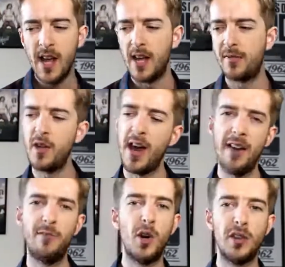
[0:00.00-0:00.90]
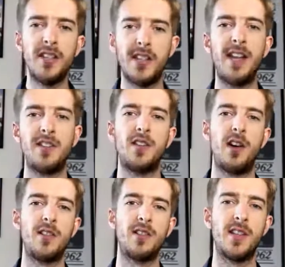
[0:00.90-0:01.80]
If you have more than 10
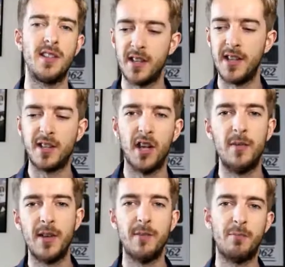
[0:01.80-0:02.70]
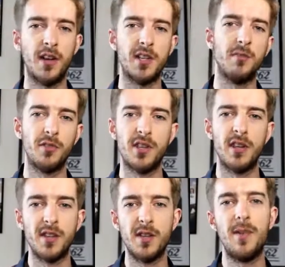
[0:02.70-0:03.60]
songs, it's going to be impossible
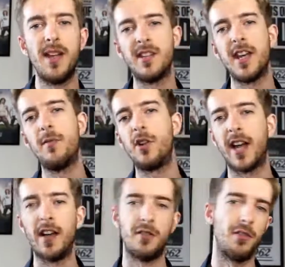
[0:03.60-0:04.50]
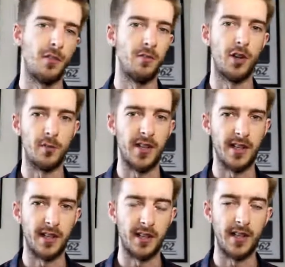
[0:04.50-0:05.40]
to maintain or get through them all,
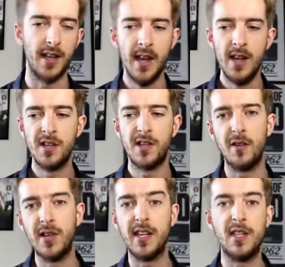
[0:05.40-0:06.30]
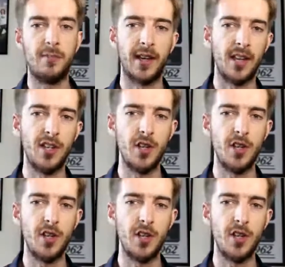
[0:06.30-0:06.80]
basically. So you need to pick and